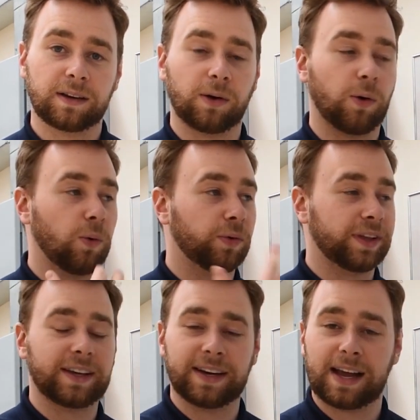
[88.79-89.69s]
Now, all
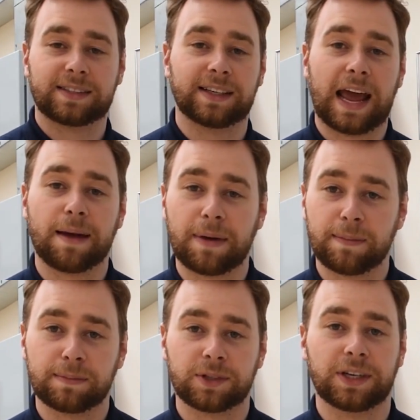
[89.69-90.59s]
the connected M
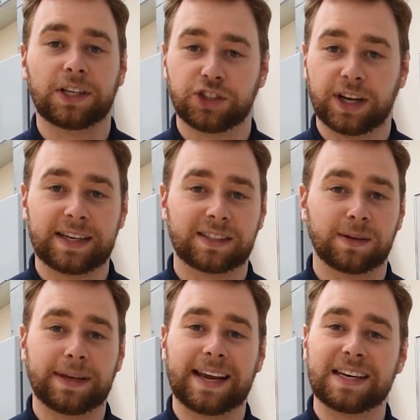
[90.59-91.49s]
Ms and E G As can be